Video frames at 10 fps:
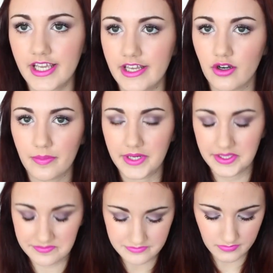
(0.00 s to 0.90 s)
Can't open
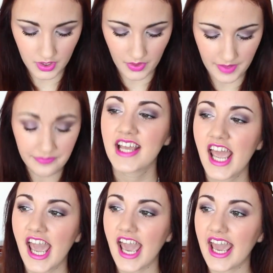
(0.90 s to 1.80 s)
it. Okay.
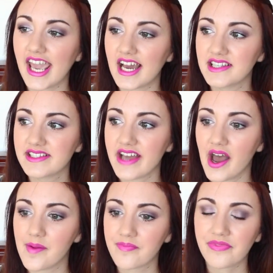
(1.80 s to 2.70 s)
And
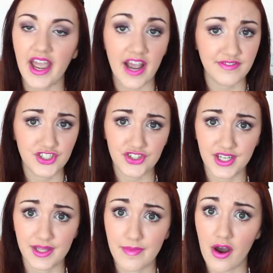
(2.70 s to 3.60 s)
I have to
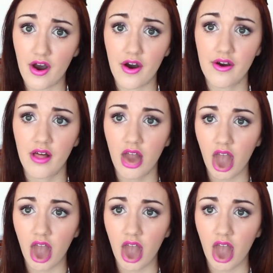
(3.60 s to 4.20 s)
straighten them all.